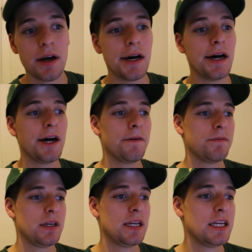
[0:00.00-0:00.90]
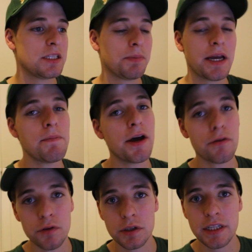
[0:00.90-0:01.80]
Uh, he needs to play a better
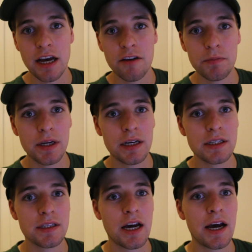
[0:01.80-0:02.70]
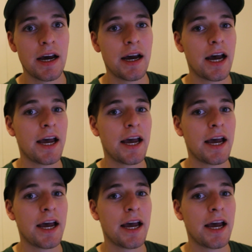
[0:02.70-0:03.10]
first half because I, I,